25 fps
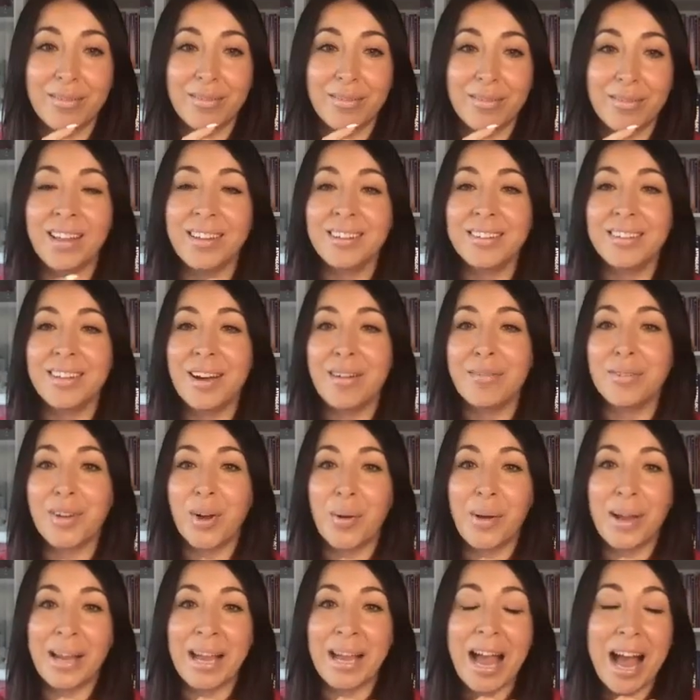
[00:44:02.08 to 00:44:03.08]
I love
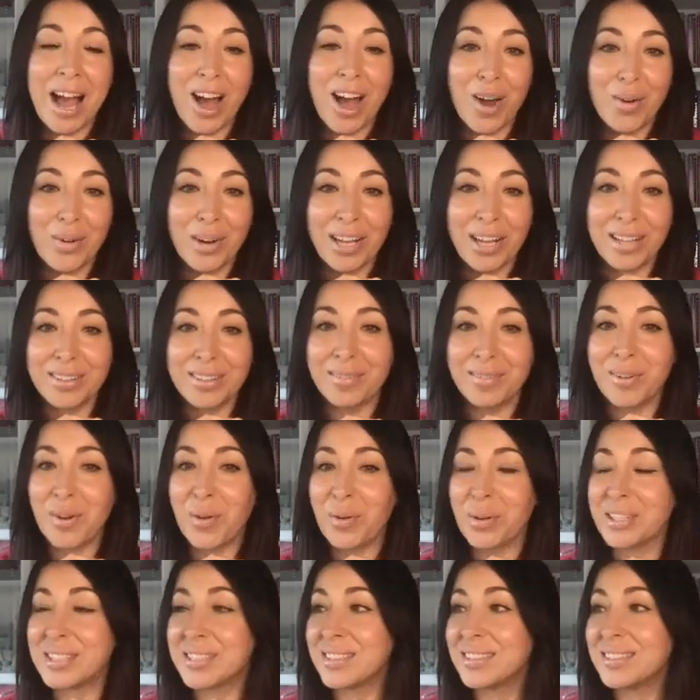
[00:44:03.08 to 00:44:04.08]
going out. I love
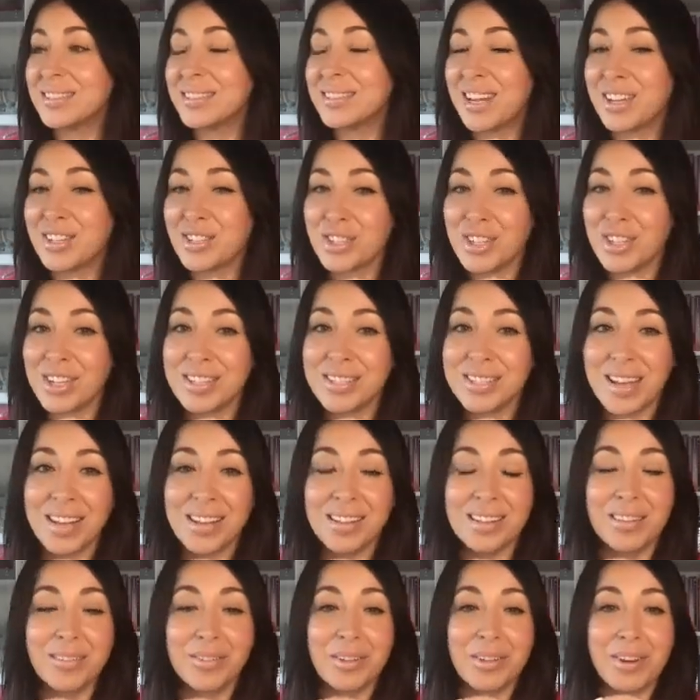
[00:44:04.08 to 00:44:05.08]
going to lunches. I
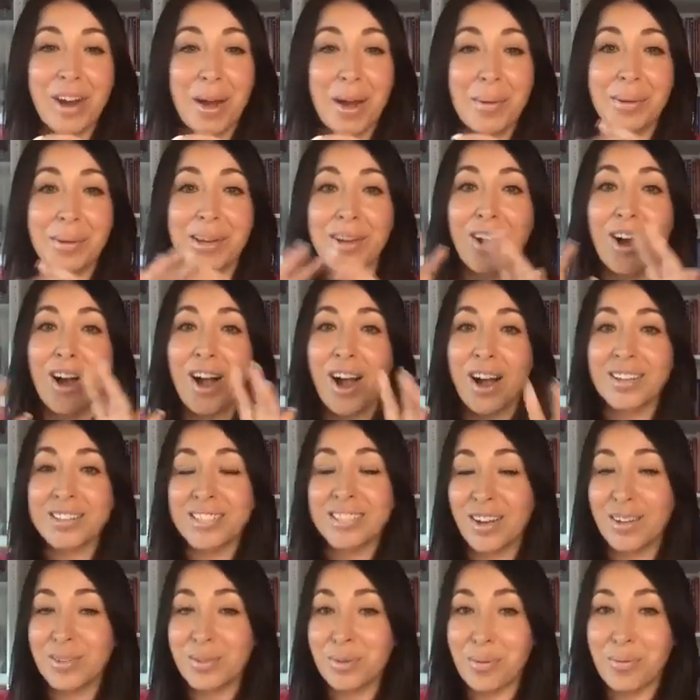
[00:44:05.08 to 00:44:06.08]
love grabbing
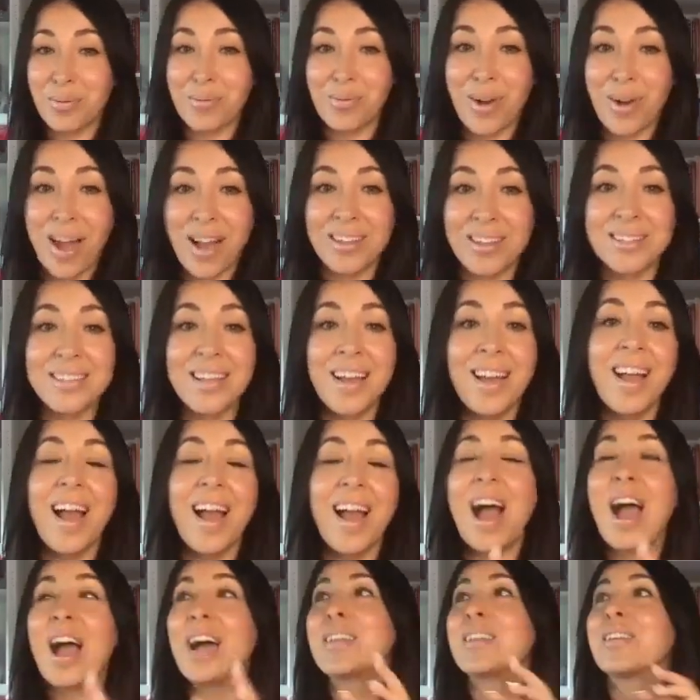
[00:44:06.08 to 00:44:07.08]
cocktails with friends.
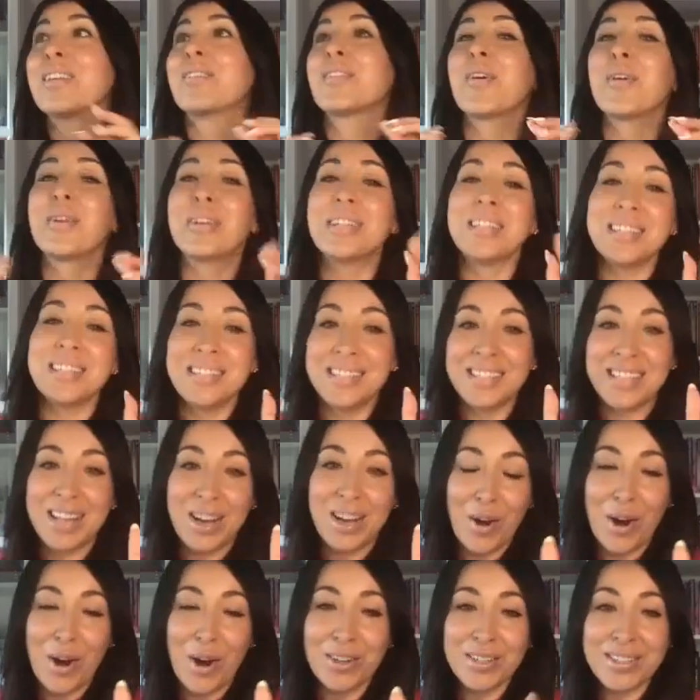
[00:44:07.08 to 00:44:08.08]
I love going to
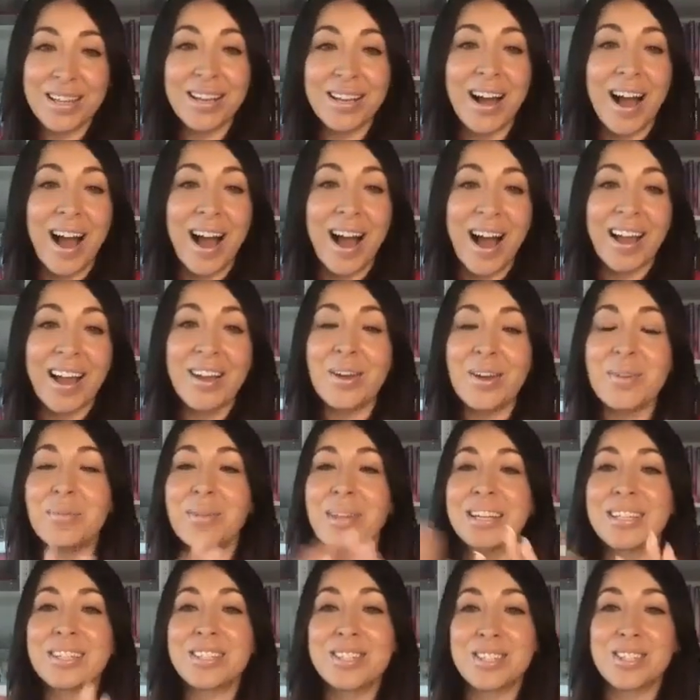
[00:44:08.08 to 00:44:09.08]
dinners. Like I am
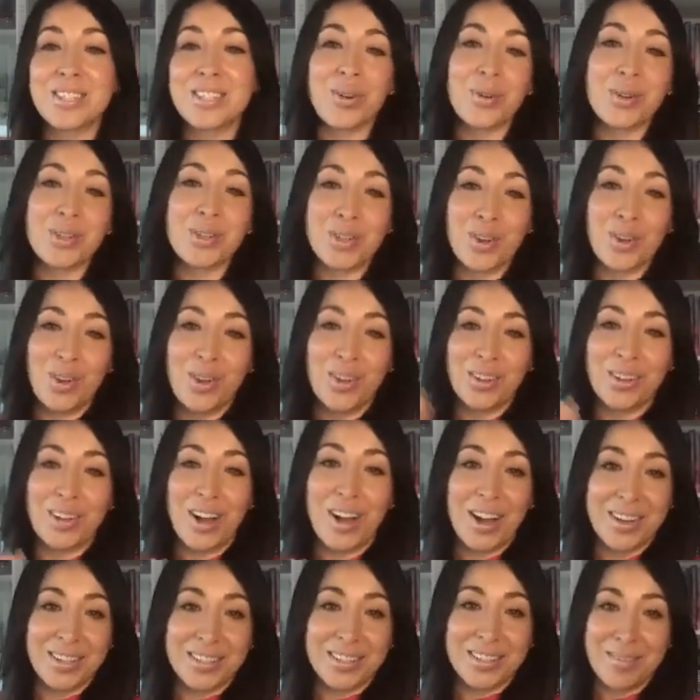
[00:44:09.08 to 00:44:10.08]
like social
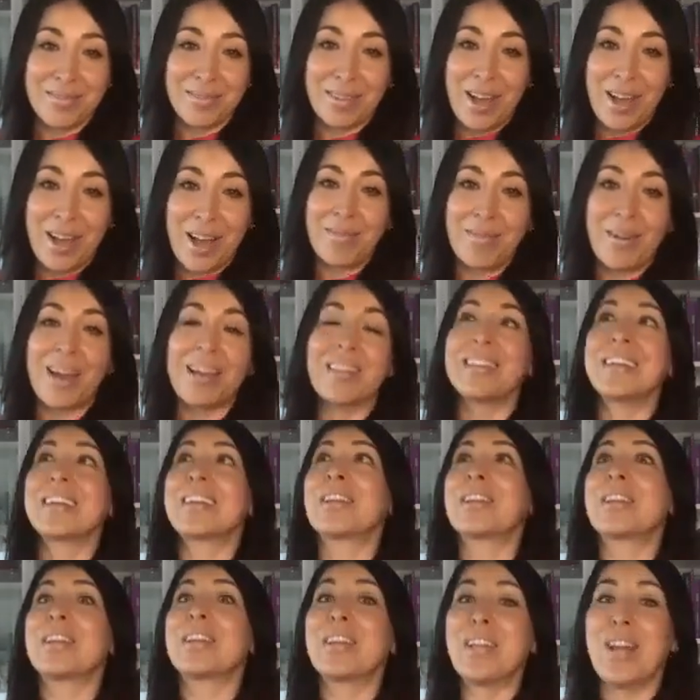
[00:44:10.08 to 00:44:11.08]
goddess of life. I like
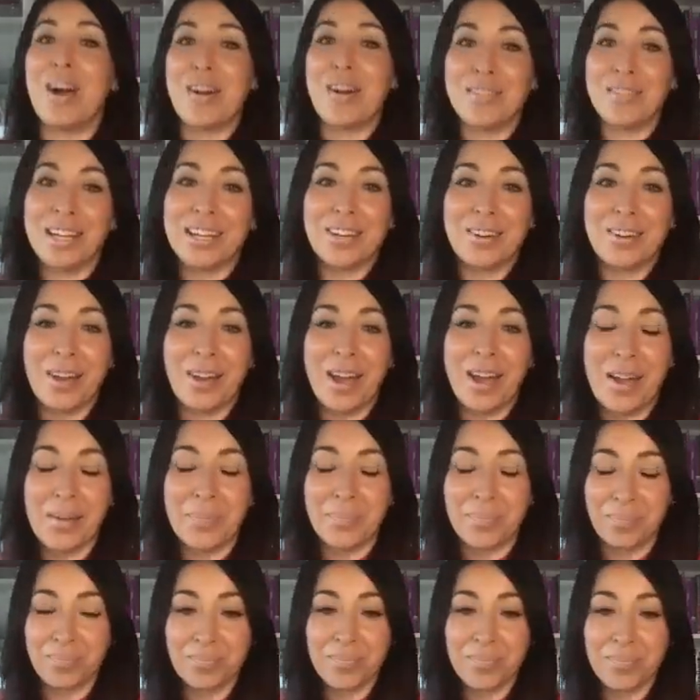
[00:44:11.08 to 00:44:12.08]
love it.
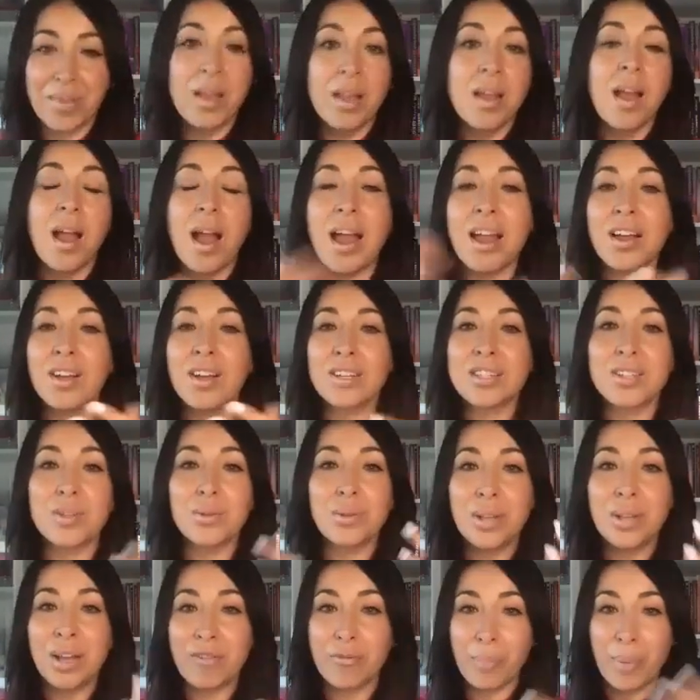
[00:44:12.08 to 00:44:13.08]
Okay. I also
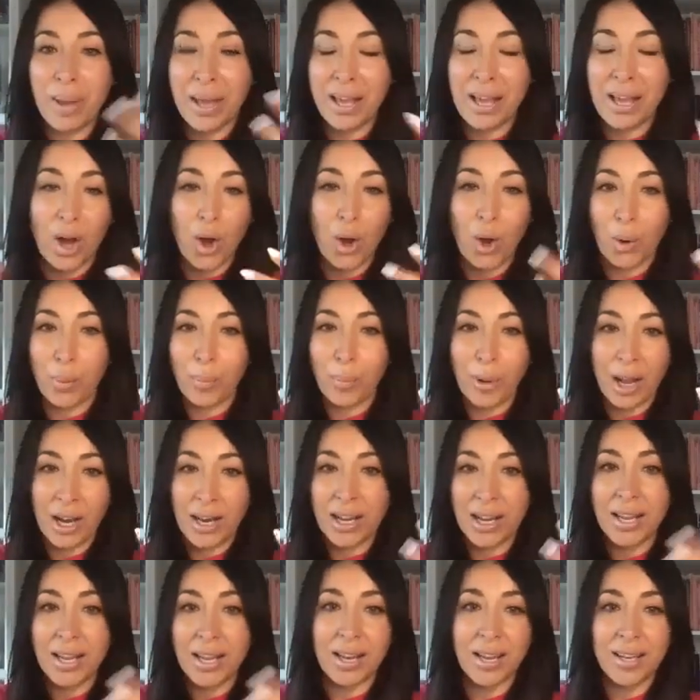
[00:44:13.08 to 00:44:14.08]
love being a
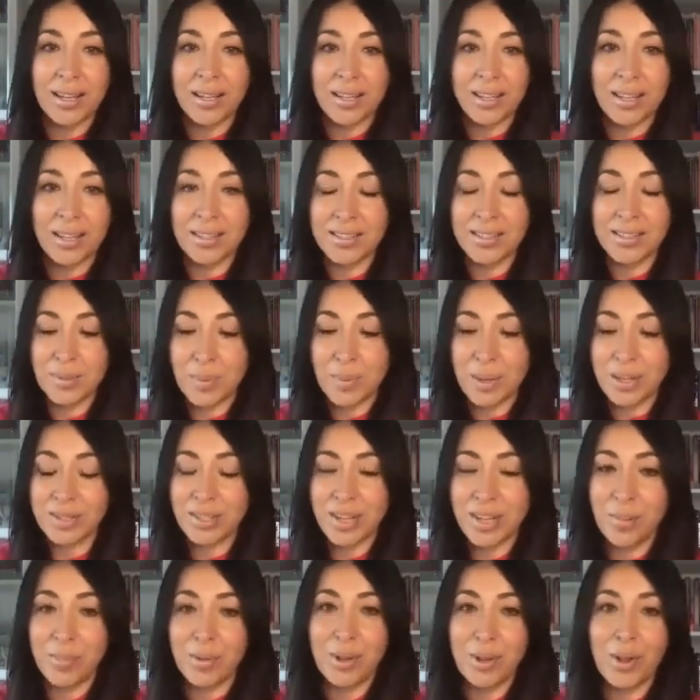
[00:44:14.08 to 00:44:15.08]
homebody and I can spend
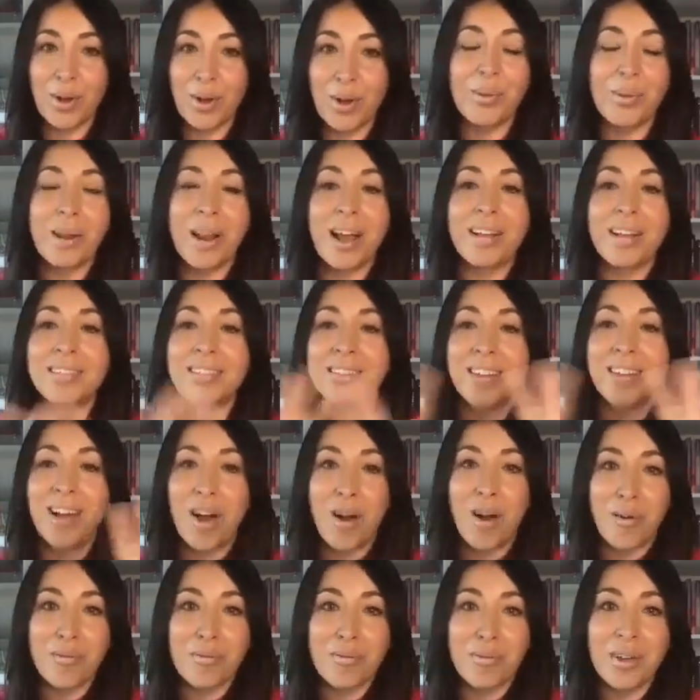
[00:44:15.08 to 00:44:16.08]
time alone, but I
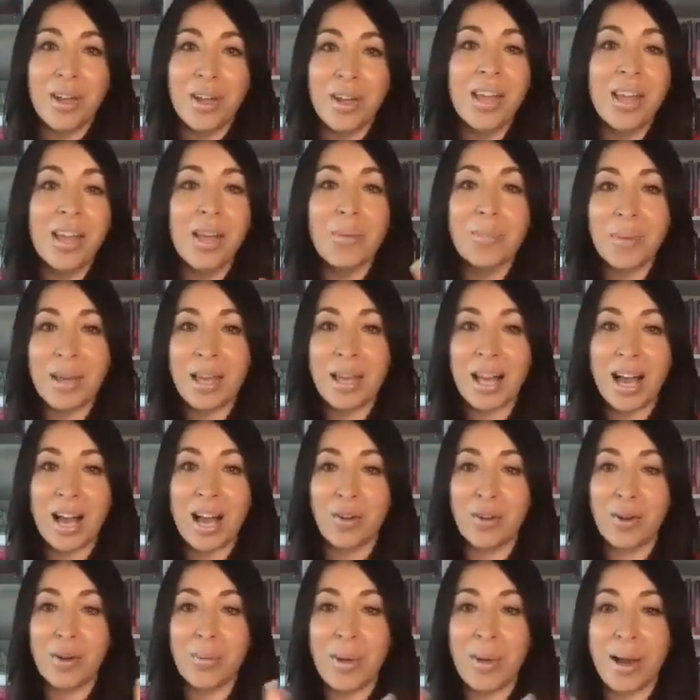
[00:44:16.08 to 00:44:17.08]
love being out
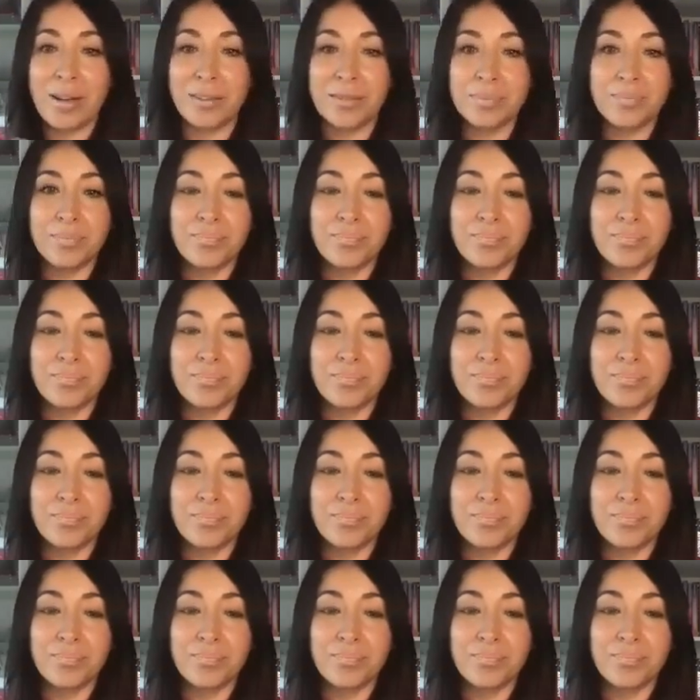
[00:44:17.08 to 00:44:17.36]
and about.